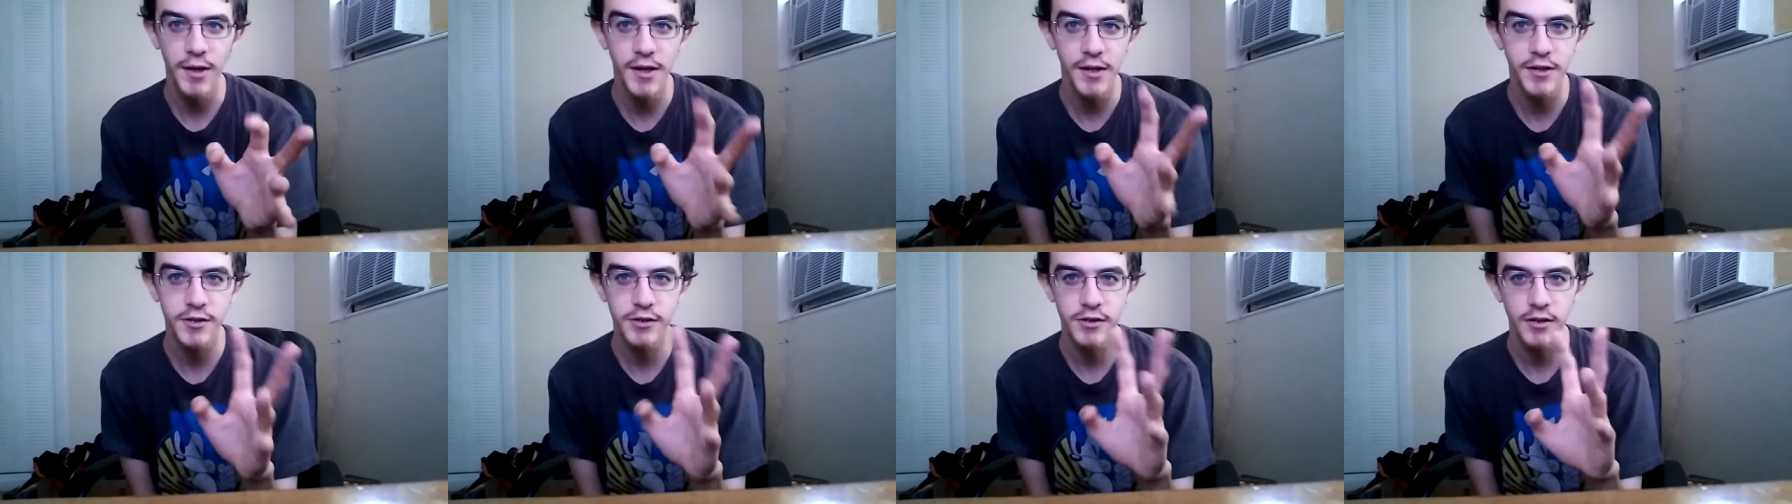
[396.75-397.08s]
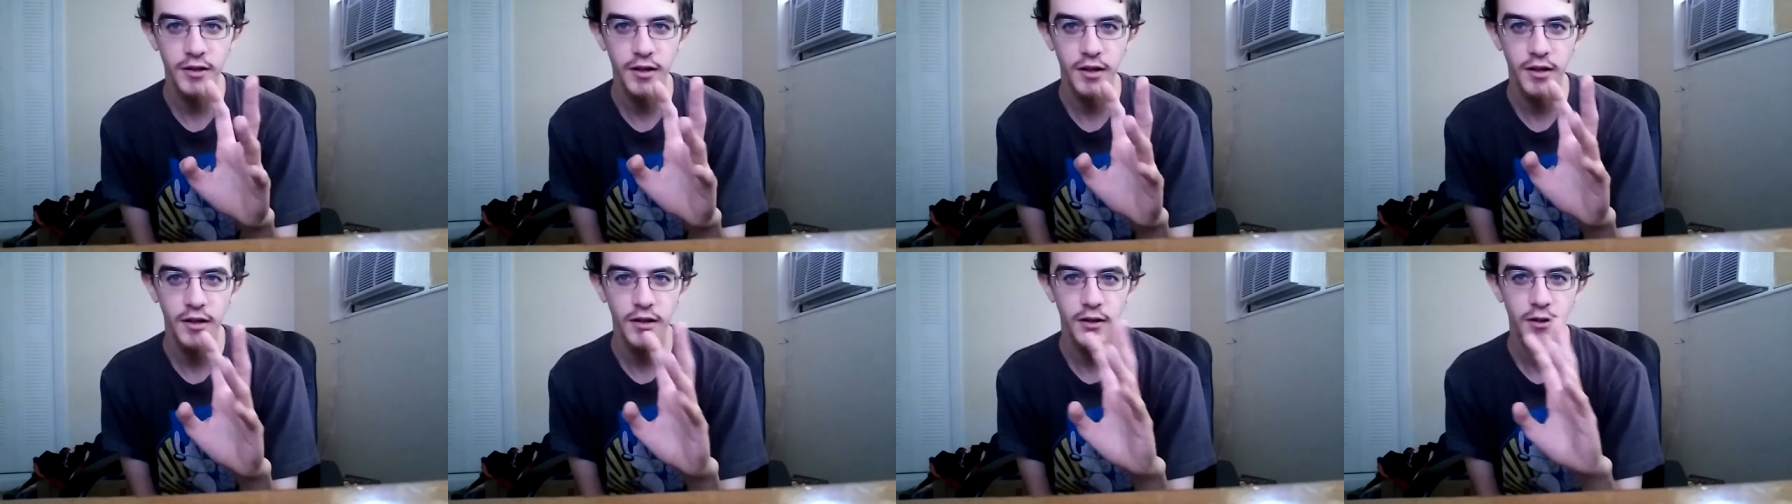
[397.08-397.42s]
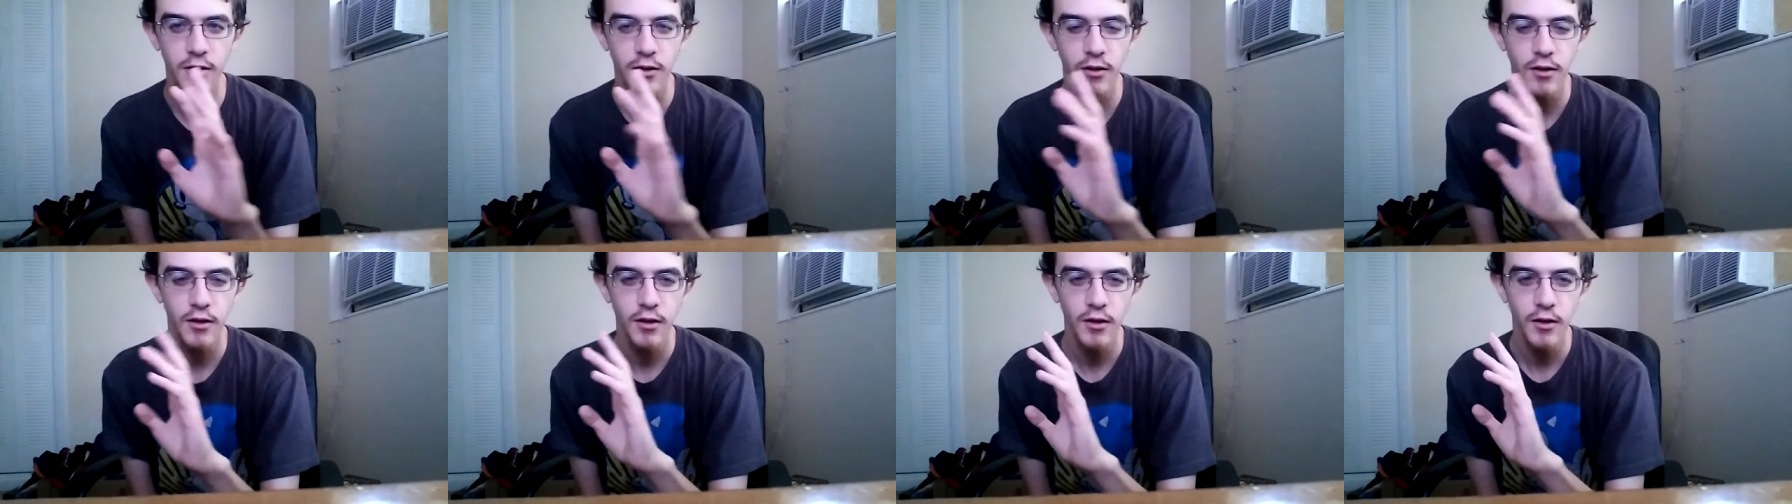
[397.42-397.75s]
actually
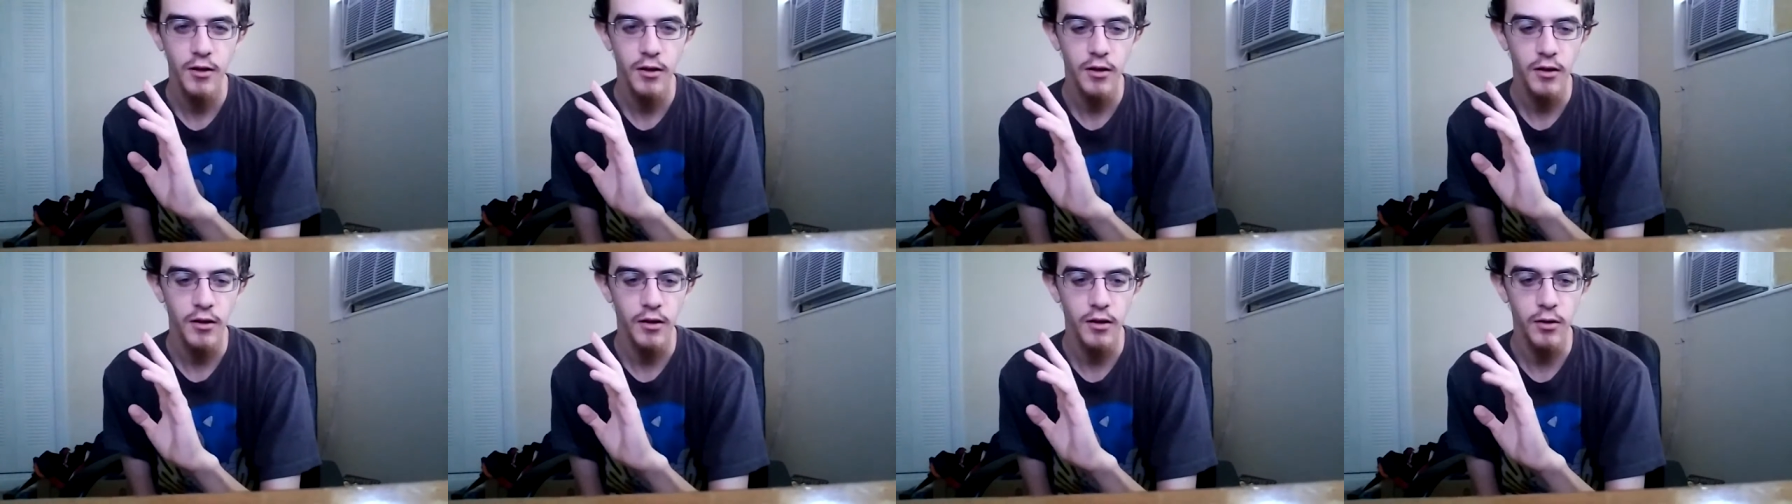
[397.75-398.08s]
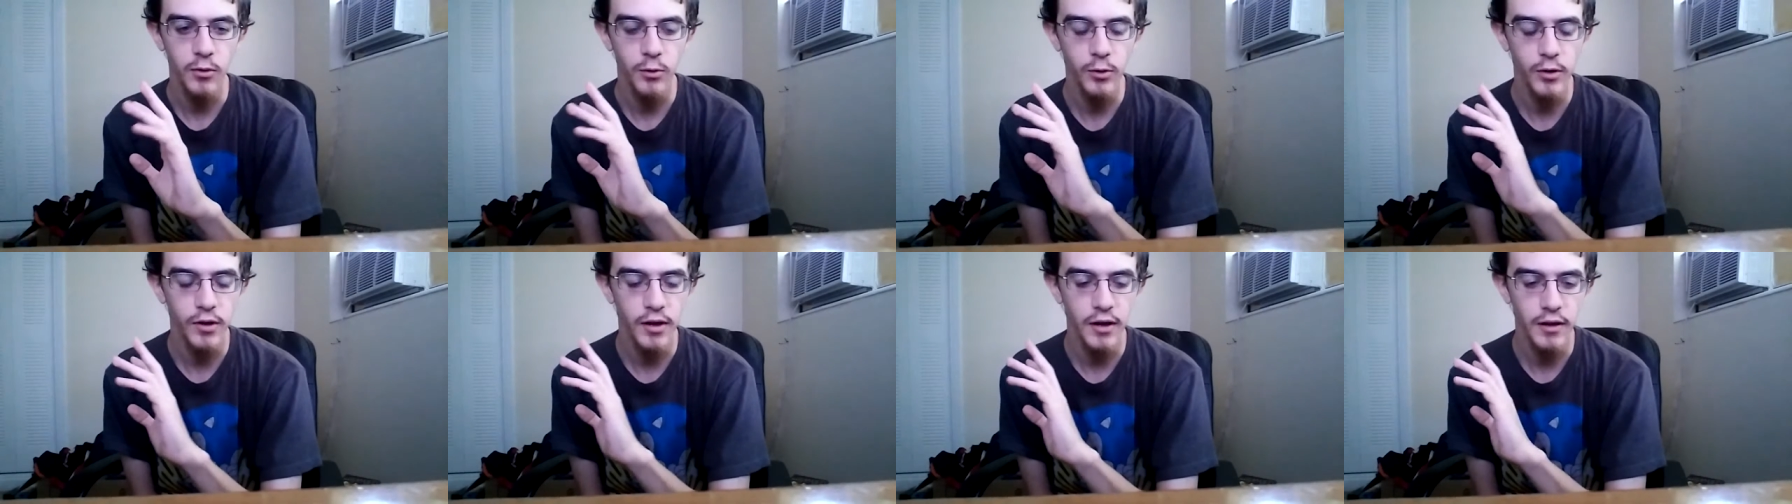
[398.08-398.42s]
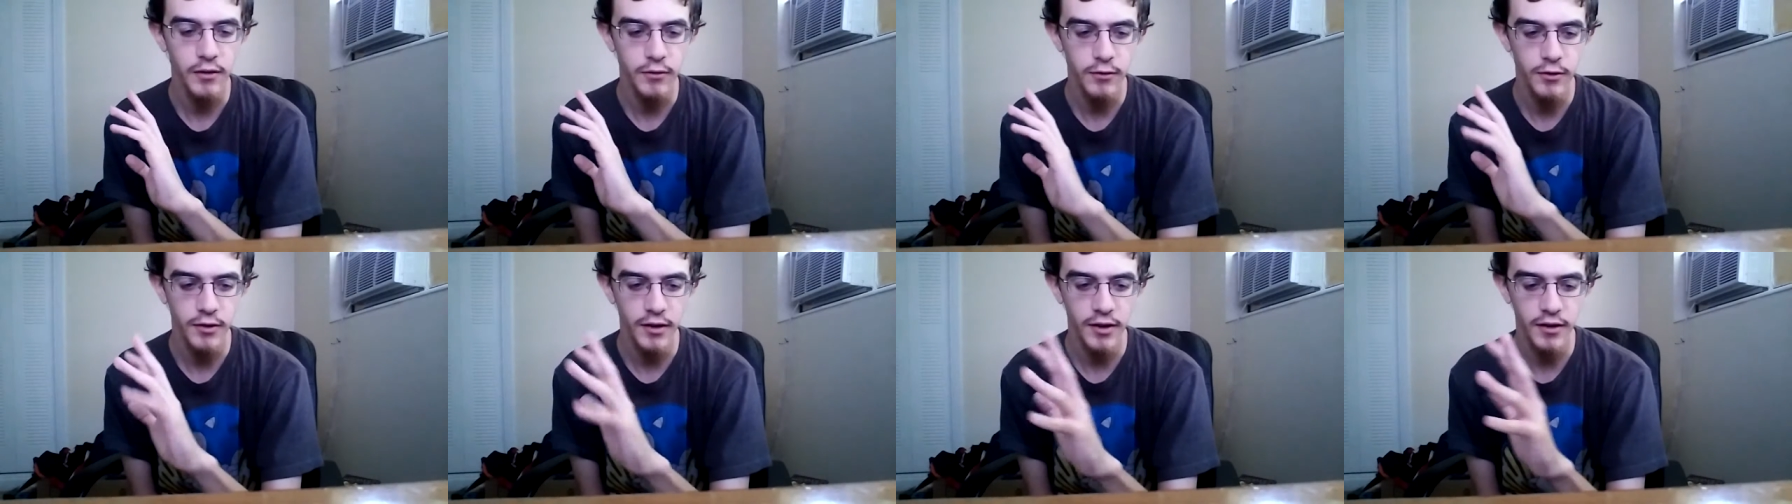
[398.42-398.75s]

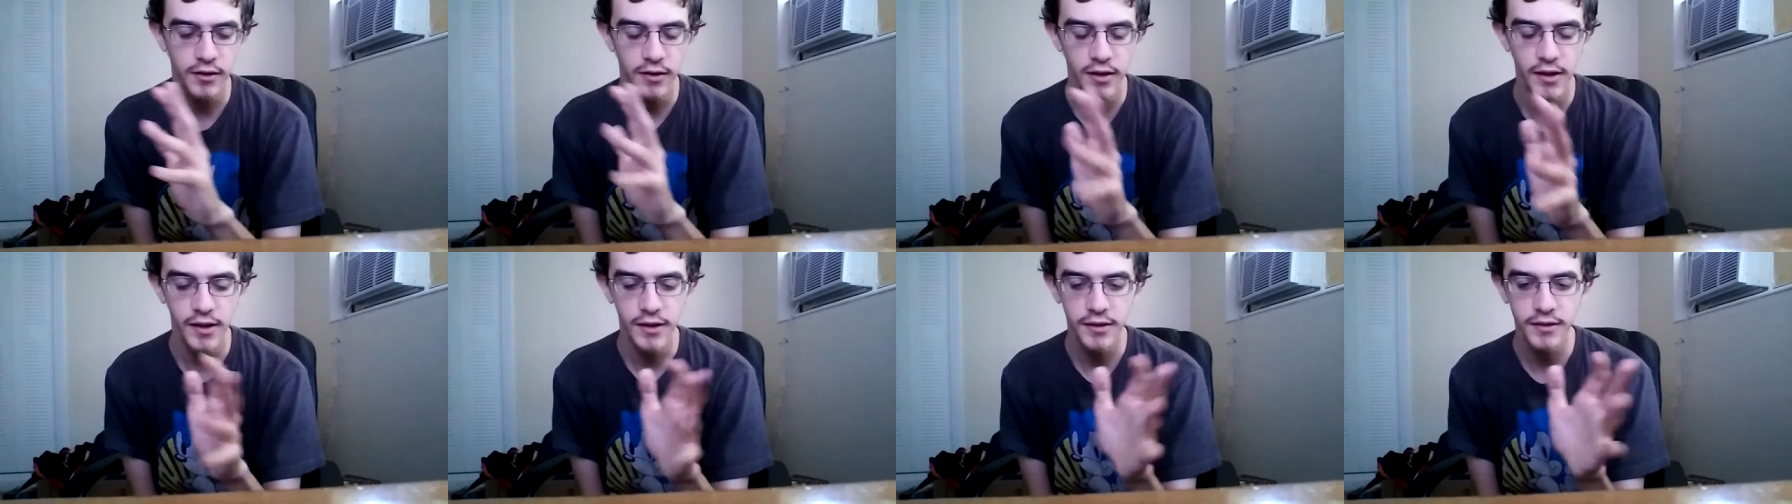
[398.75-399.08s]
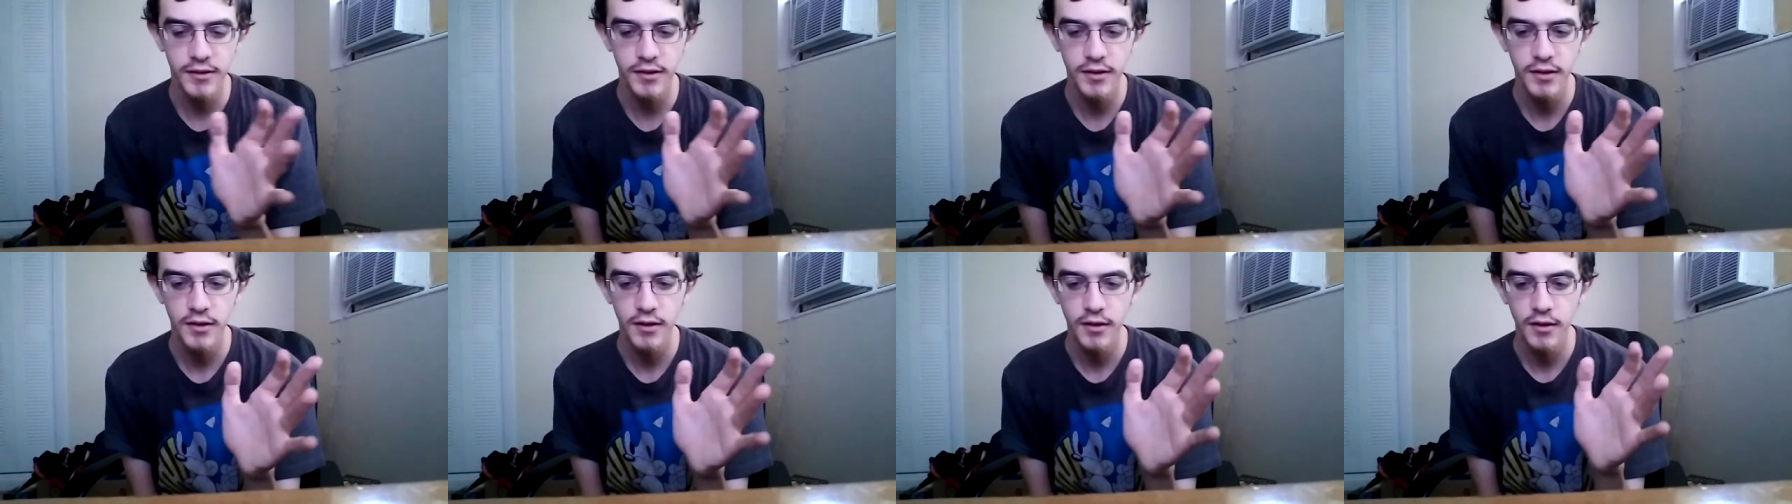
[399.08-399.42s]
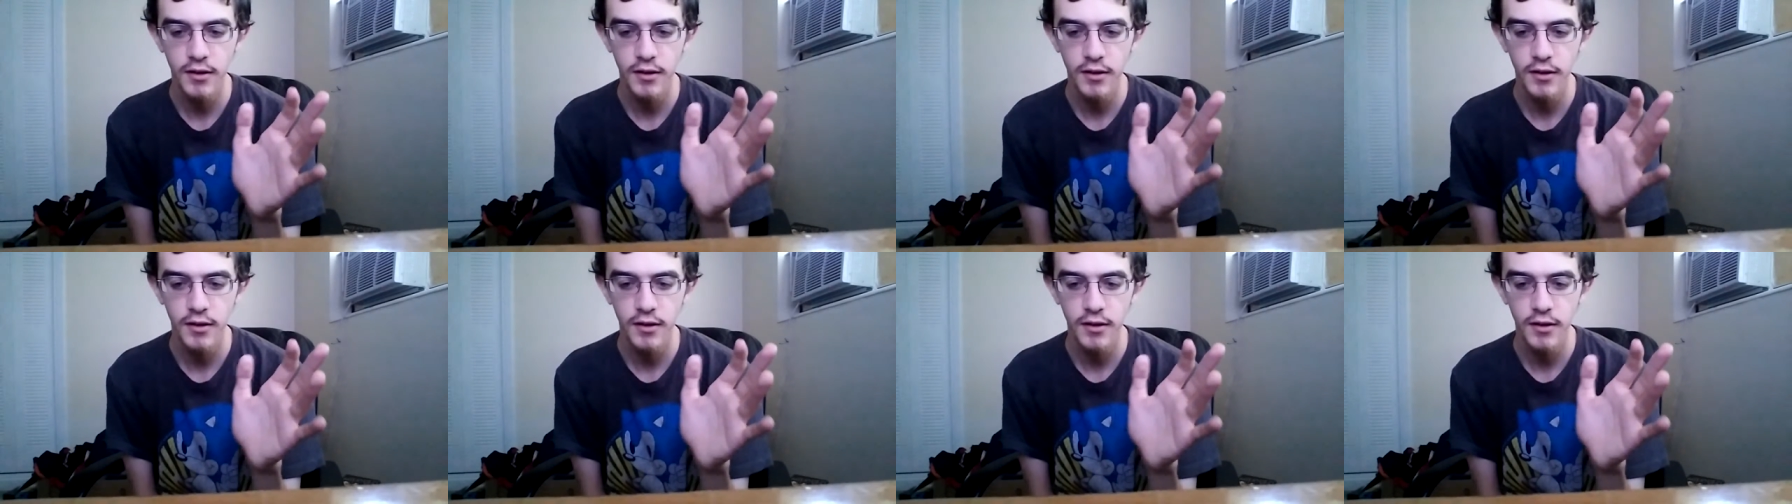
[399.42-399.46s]
really liked,